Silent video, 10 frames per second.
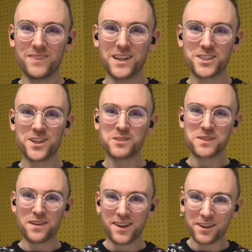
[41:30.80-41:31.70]
Cheers,
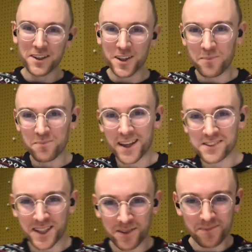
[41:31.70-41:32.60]
myself. I had a great time. Thanks.
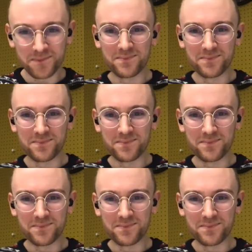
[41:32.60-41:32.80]
Thank you very